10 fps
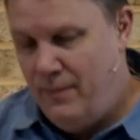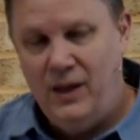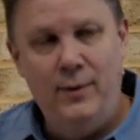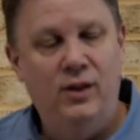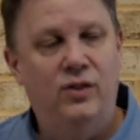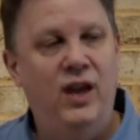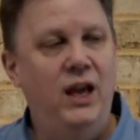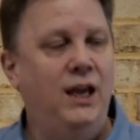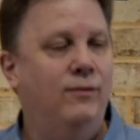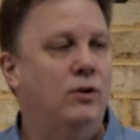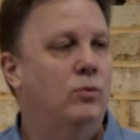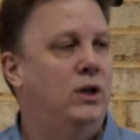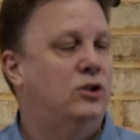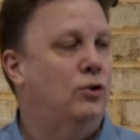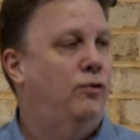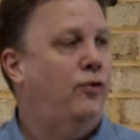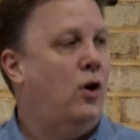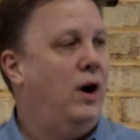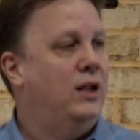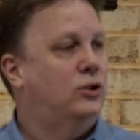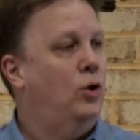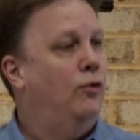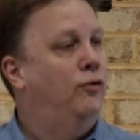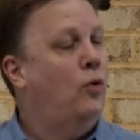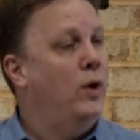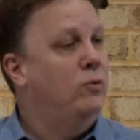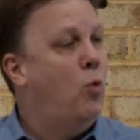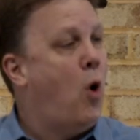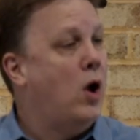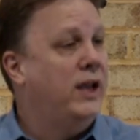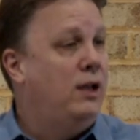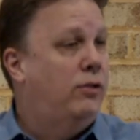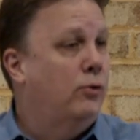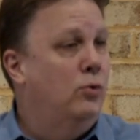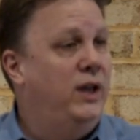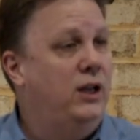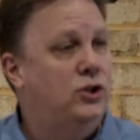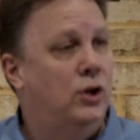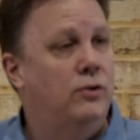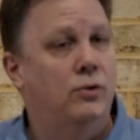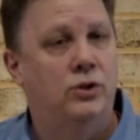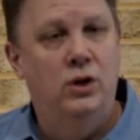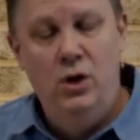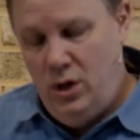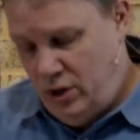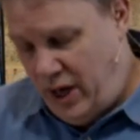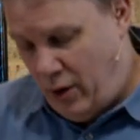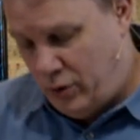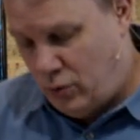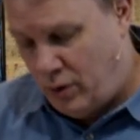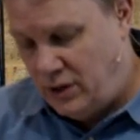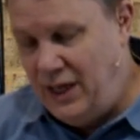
I mean, they even went so far as to avoid walking through each other's territories.